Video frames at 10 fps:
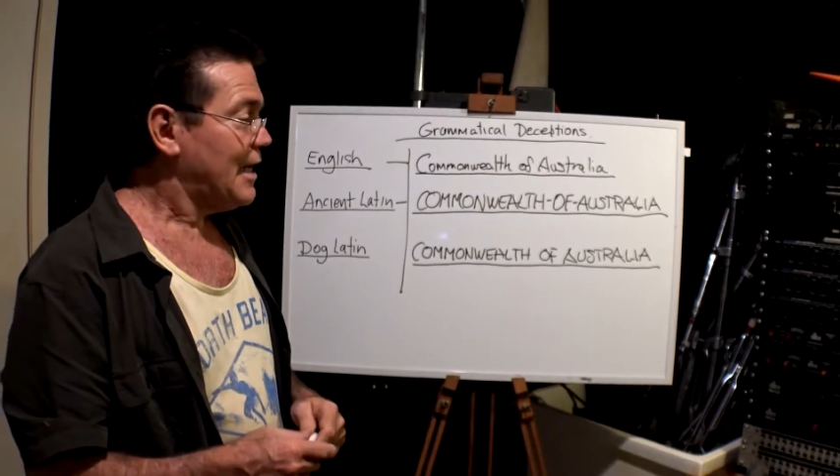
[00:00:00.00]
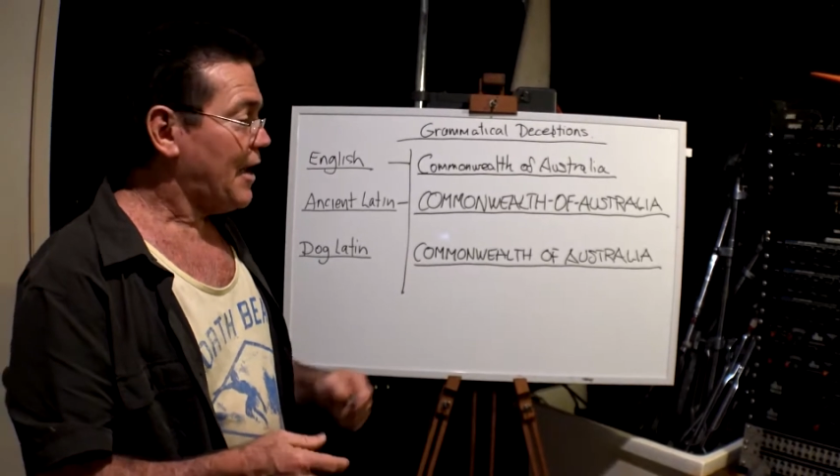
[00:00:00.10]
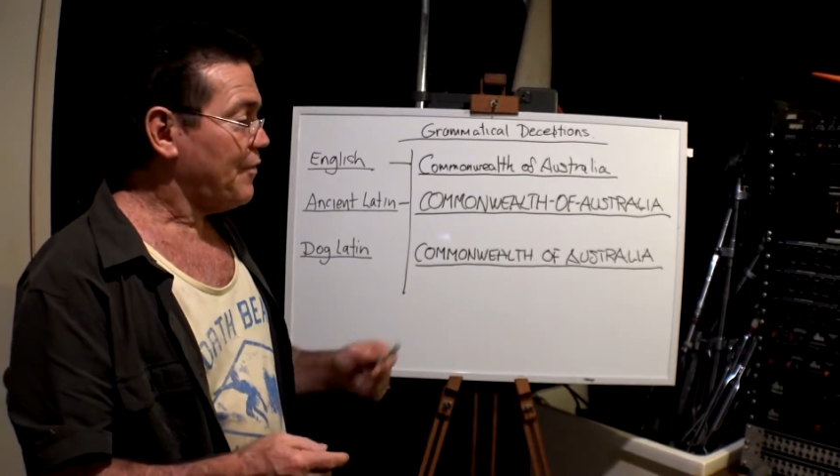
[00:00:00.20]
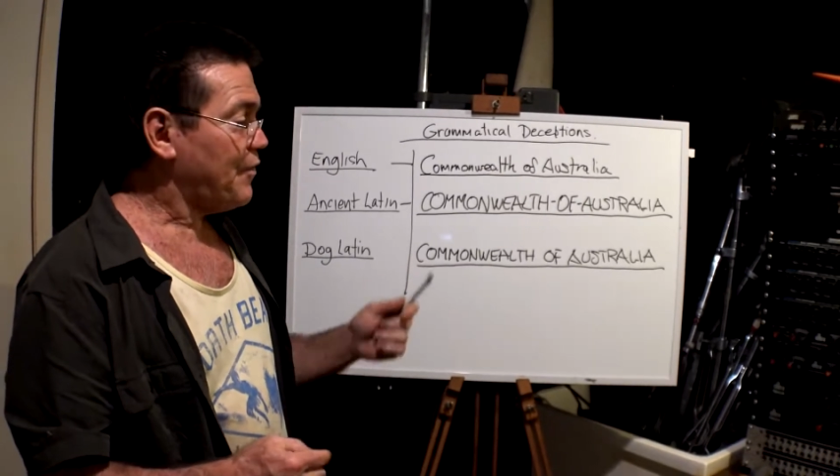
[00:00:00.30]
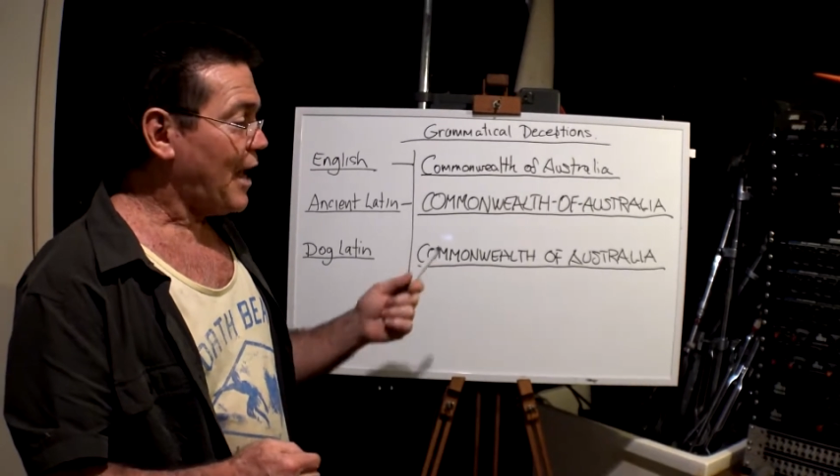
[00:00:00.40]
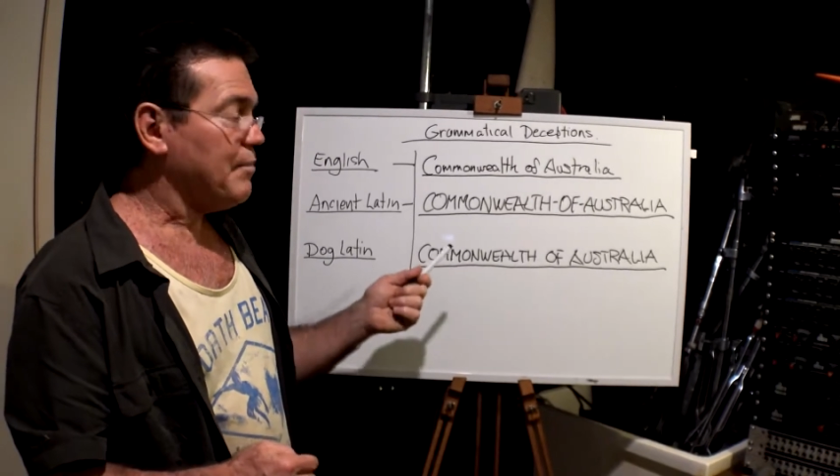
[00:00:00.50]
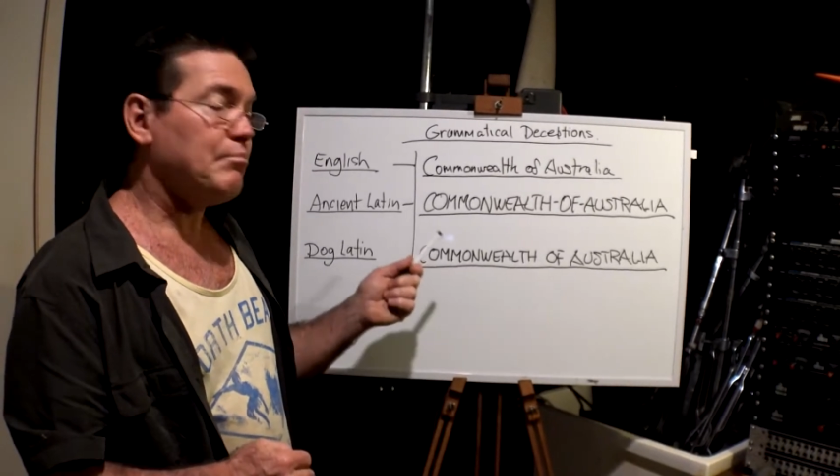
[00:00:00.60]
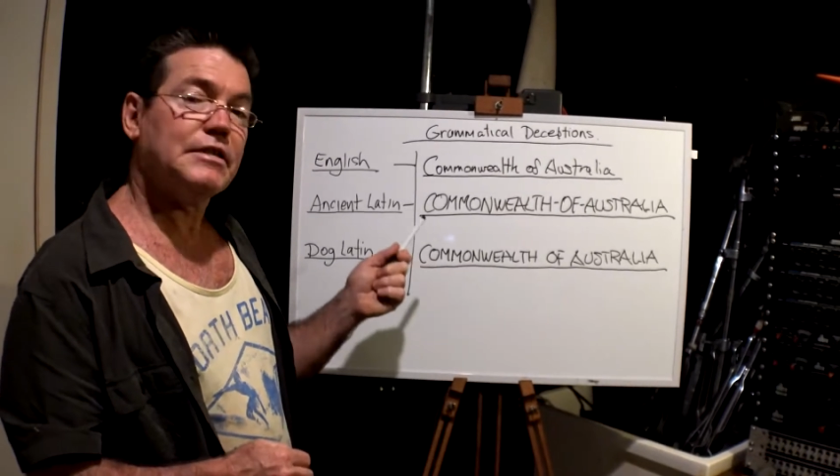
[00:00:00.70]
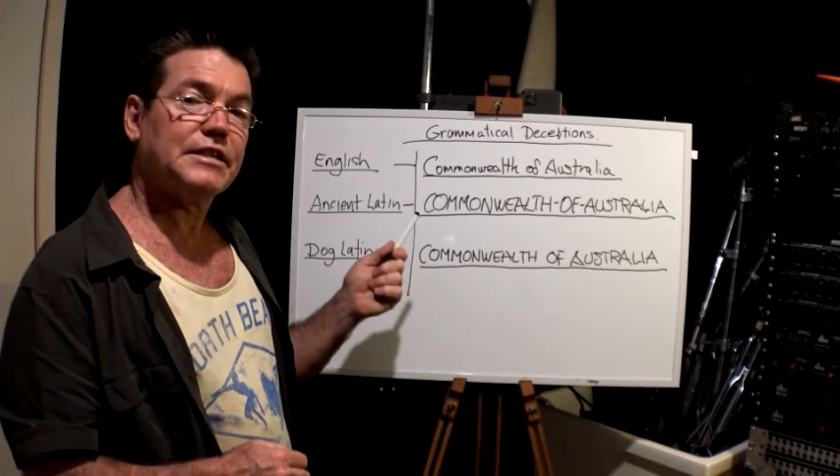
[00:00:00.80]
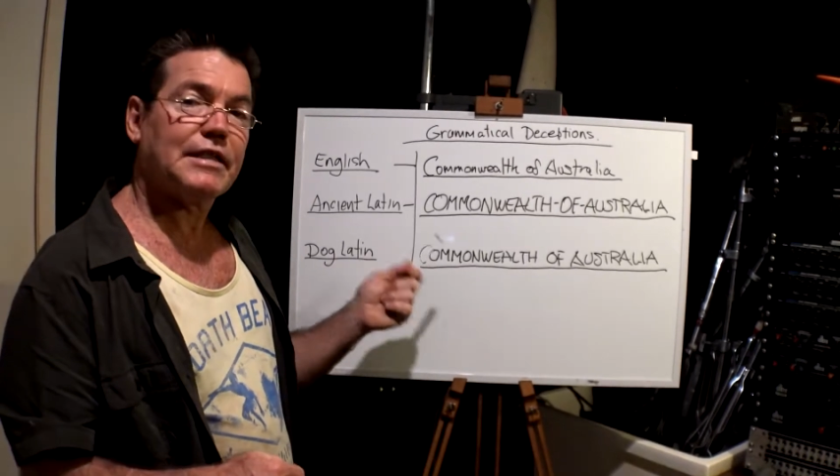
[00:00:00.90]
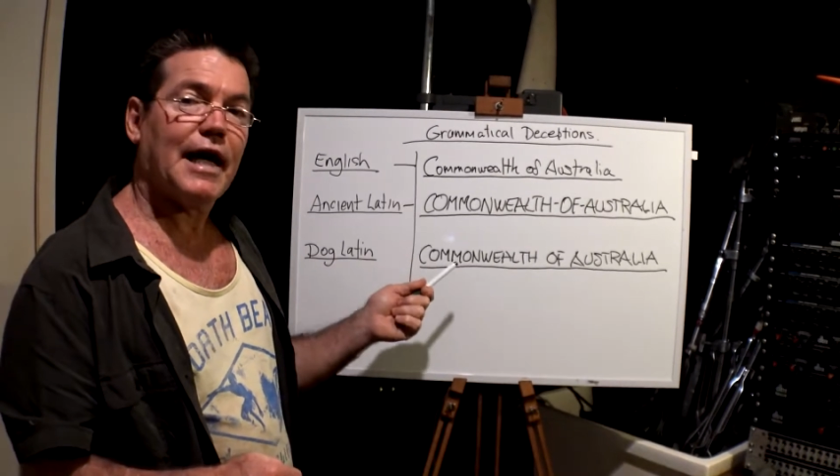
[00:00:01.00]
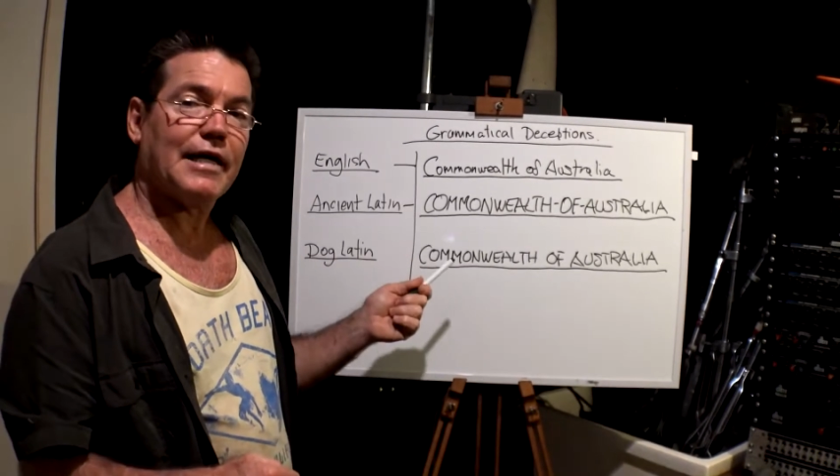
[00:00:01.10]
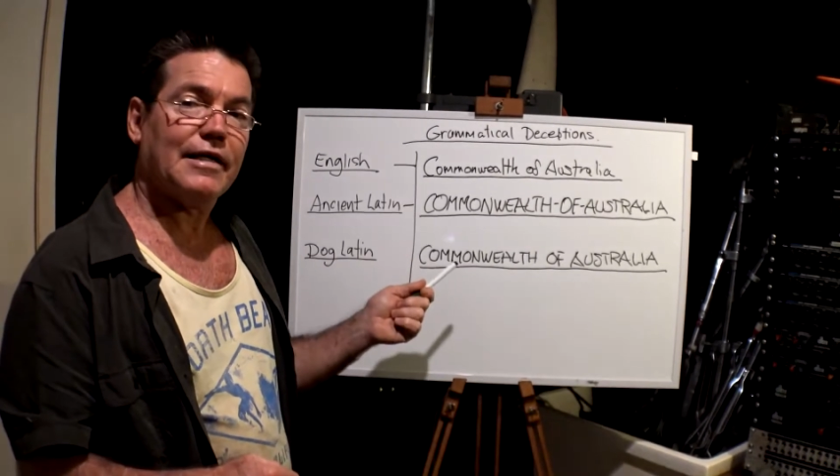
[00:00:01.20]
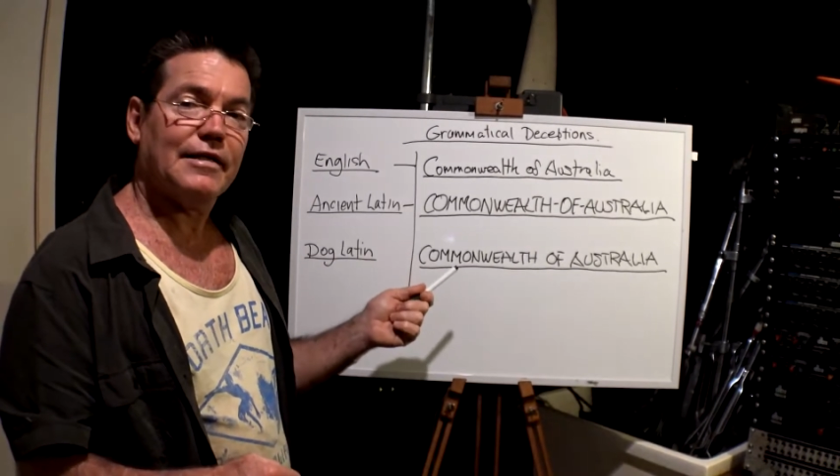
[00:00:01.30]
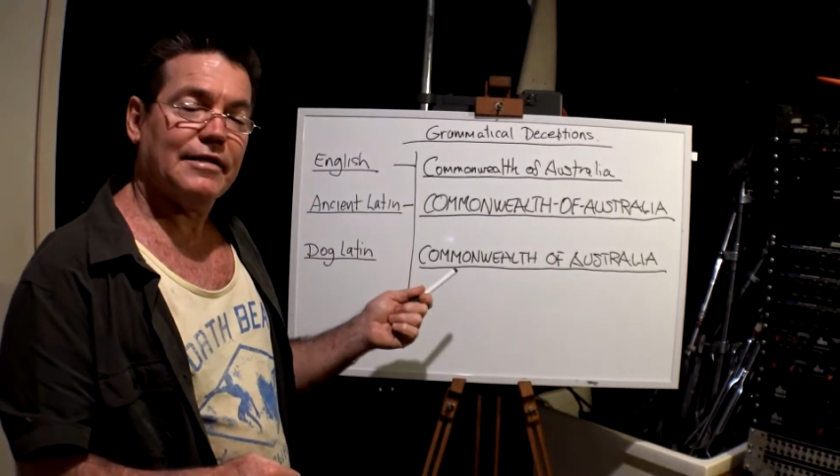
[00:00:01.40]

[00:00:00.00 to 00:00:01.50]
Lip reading: And that mistake